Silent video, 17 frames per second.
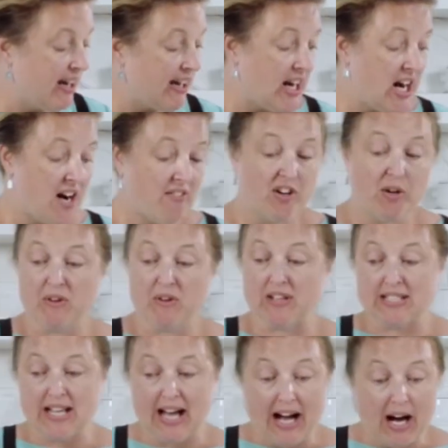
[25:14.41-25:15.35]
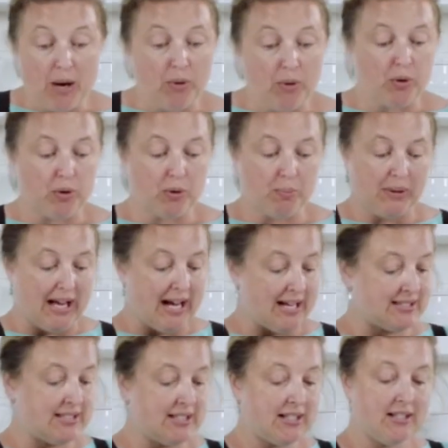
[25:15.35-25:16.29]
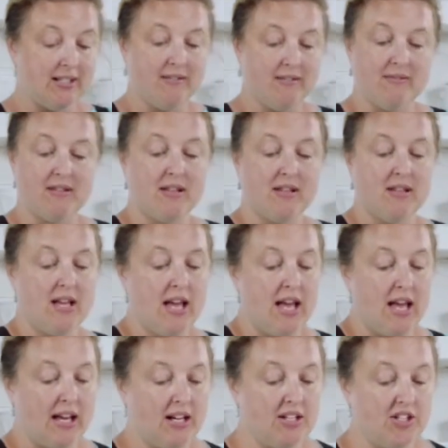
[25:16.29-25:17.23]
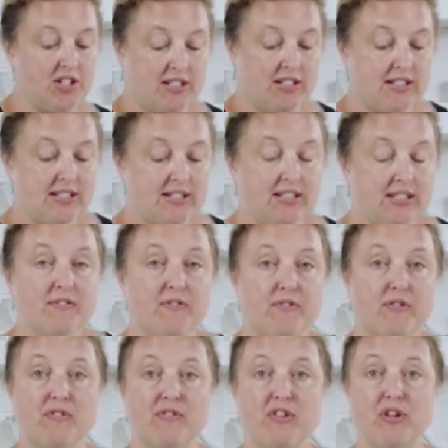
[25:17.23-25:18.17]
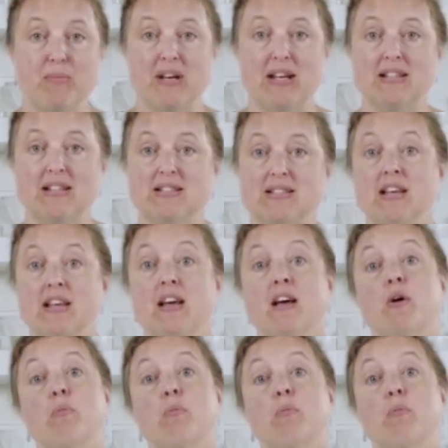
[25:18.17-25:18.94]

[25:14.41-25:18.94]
cover it with a towel or plastic, and just let it sit for a few minutes.